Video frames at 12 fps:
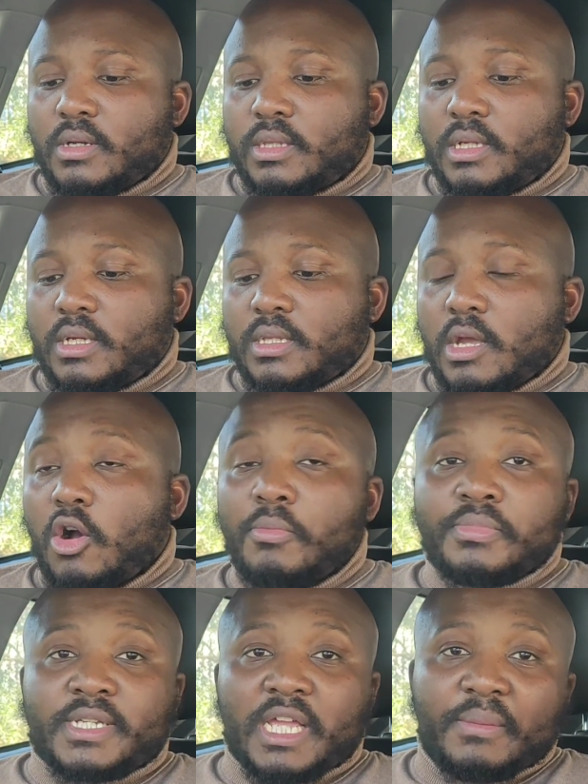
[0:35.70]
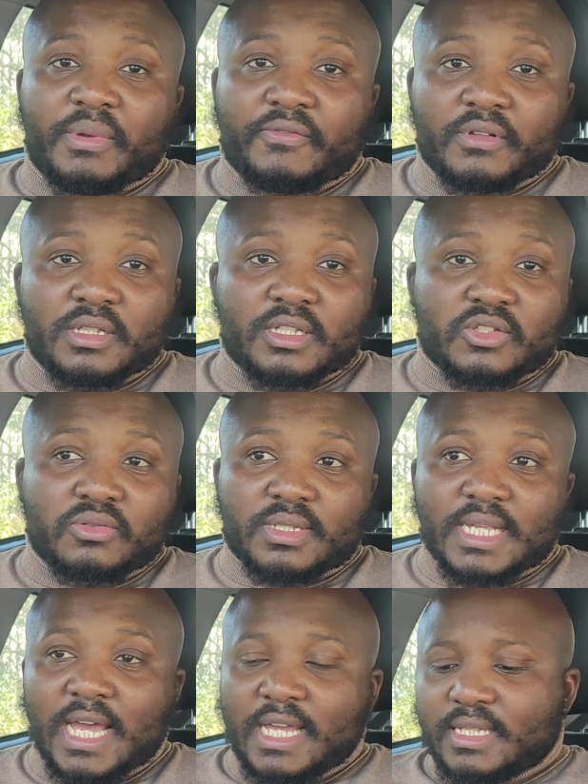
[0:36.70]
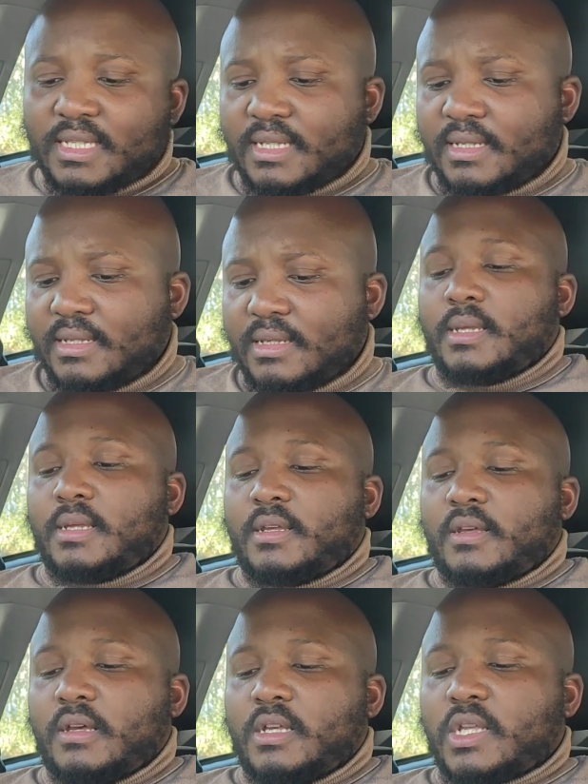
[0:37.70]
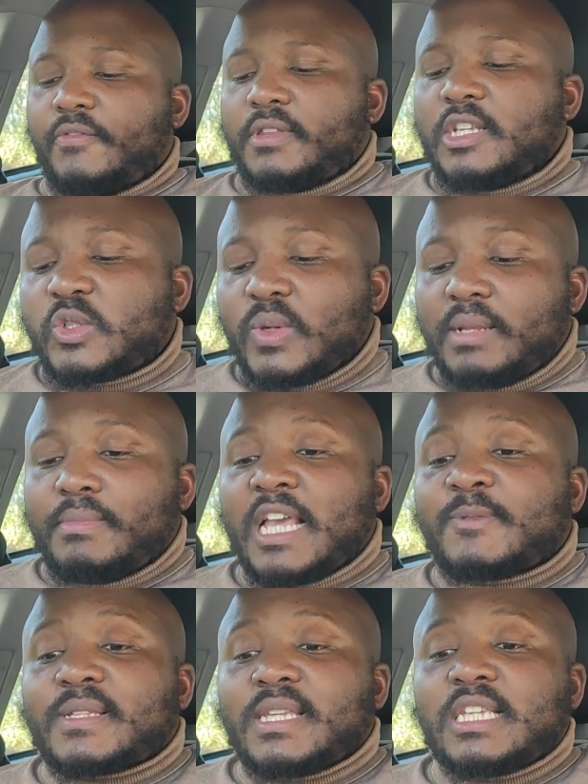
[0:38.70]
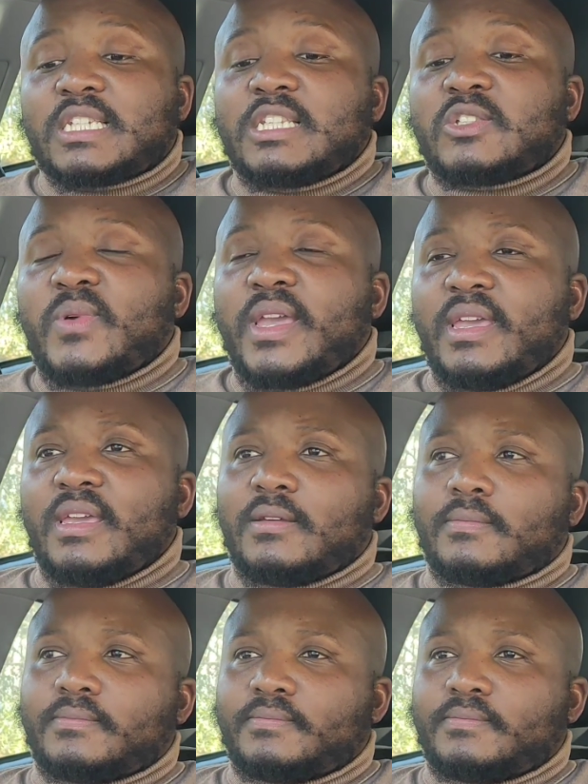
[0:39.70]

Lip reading: think the home day before these two sides. So for this one, my expectations were,